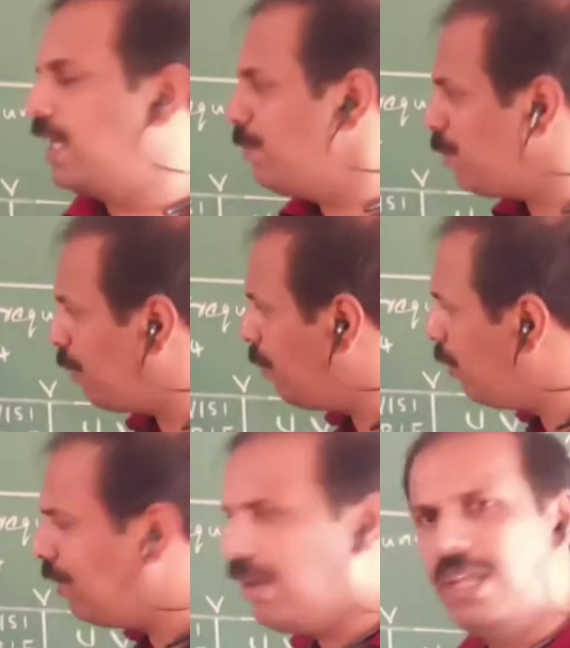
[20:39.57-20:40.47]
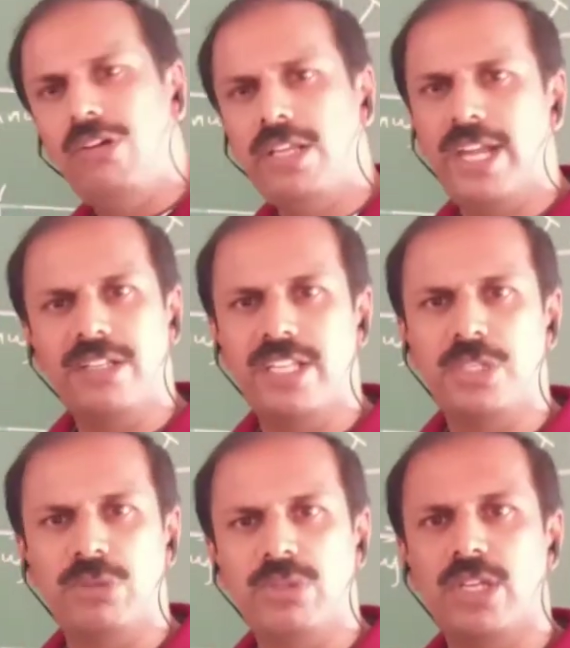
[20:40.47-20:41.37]
Same problem you will get
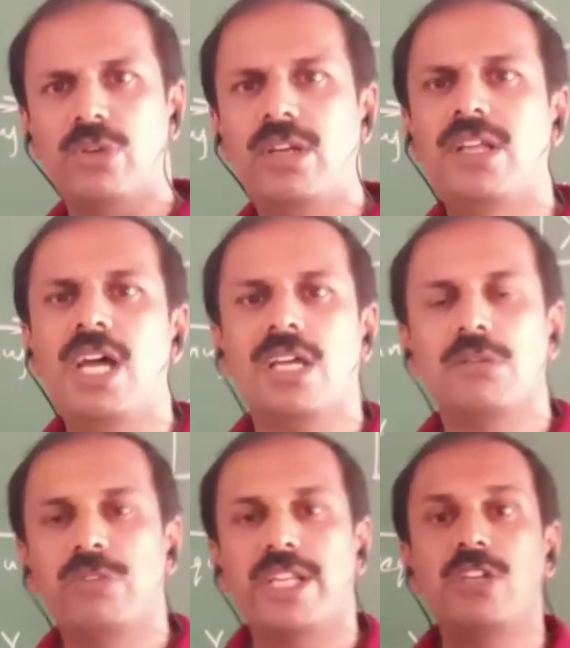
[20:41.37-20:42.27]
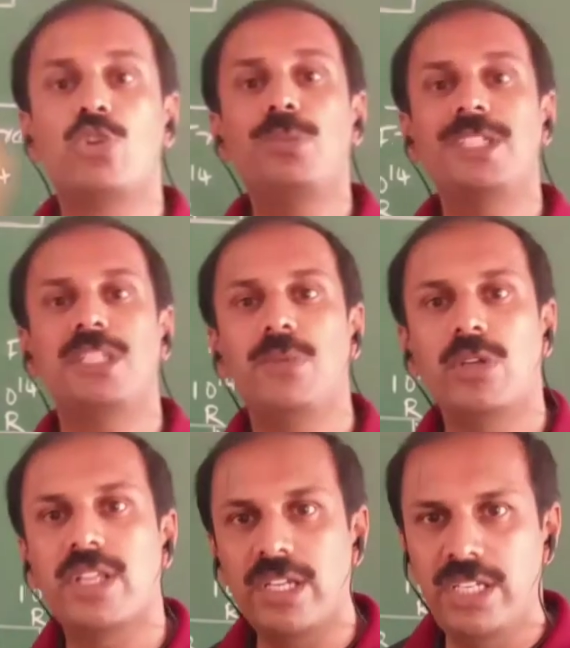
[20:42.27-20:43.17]
that one. Okay, don't worry too much
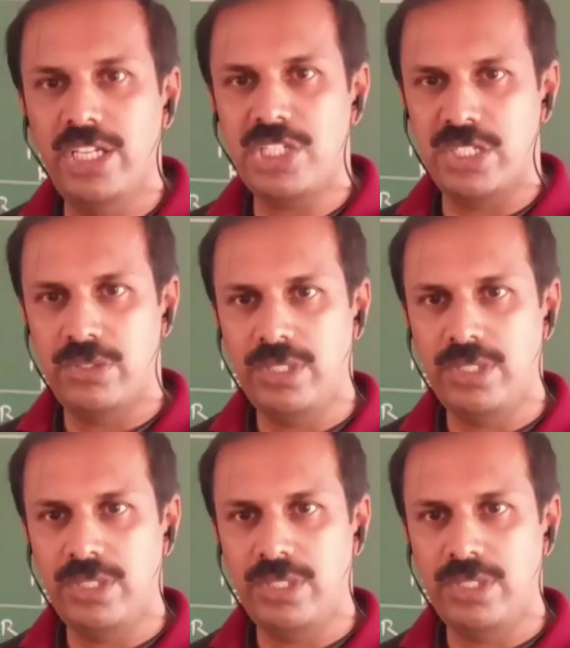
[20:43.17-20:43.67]
about the radiation.